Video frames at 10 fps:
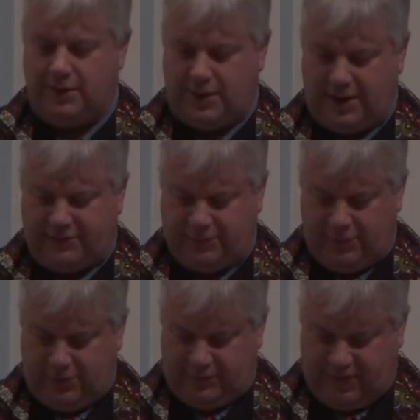As
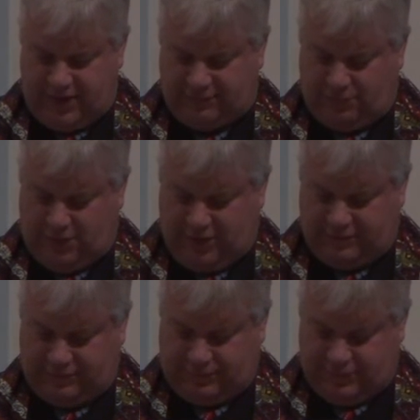Julio Diaz
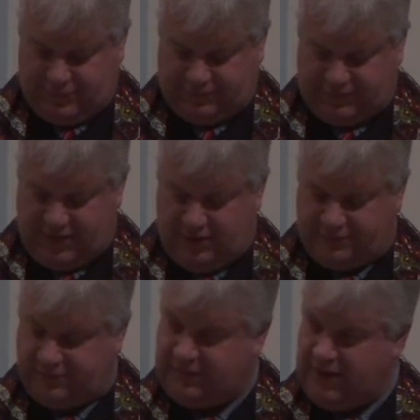walked toward the stairs,
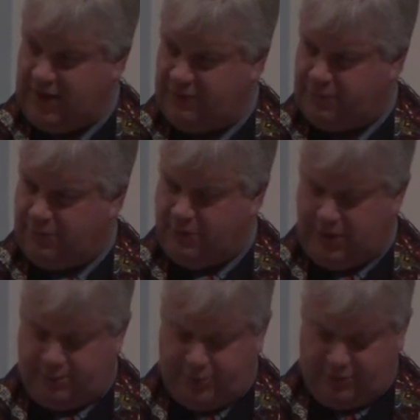a teenage
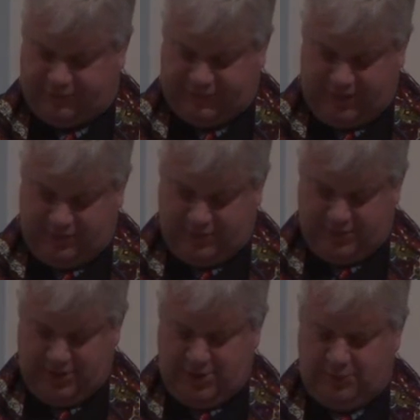boy approached
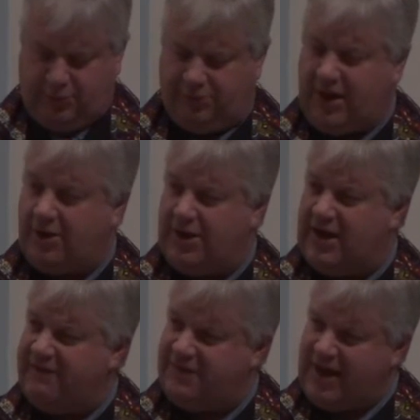him, pulled out a
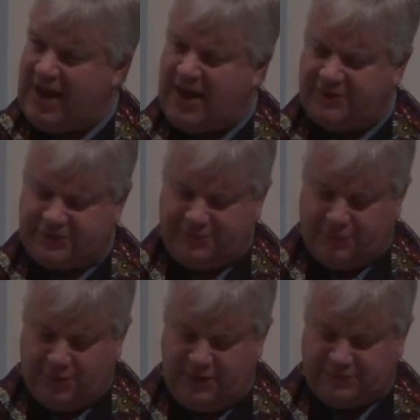knife, and asked
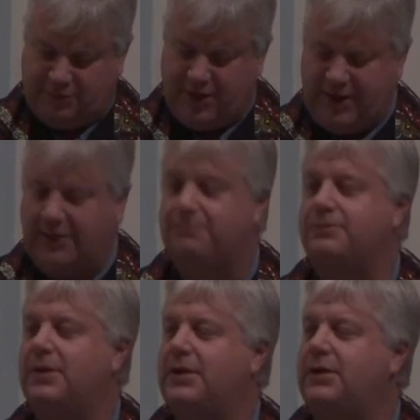for his
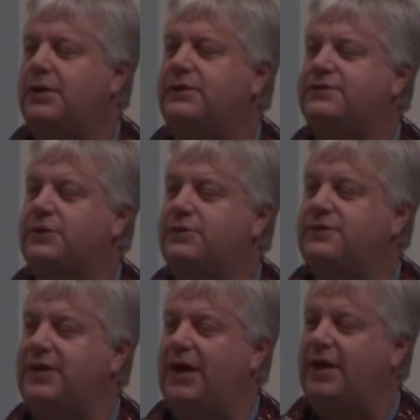money. So
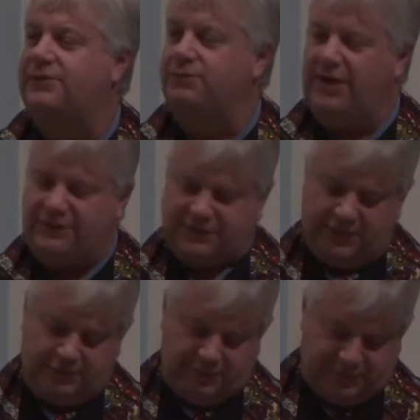Diaz reached
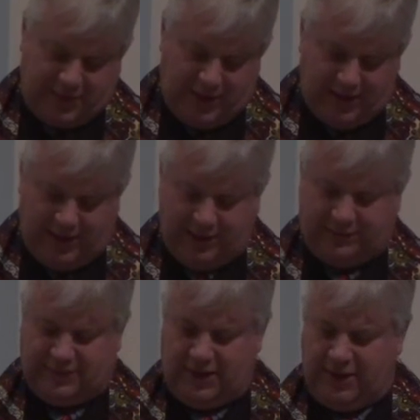into his pocket
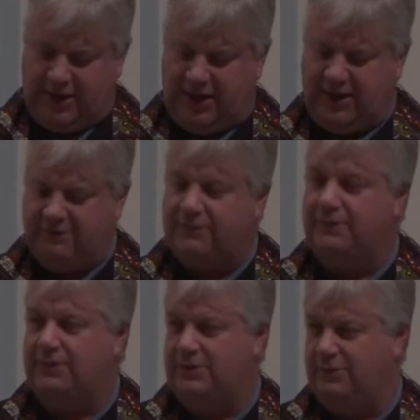and he
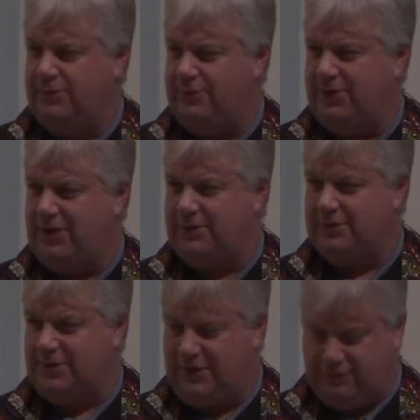gave the boy
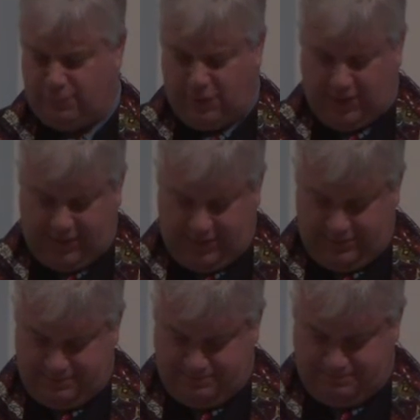his
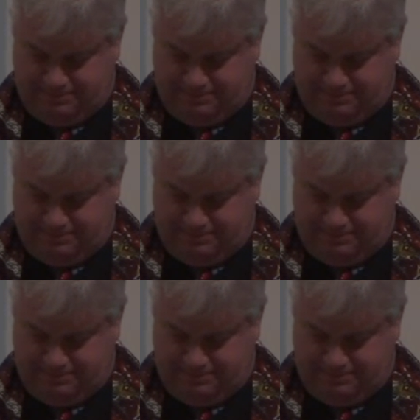wallet.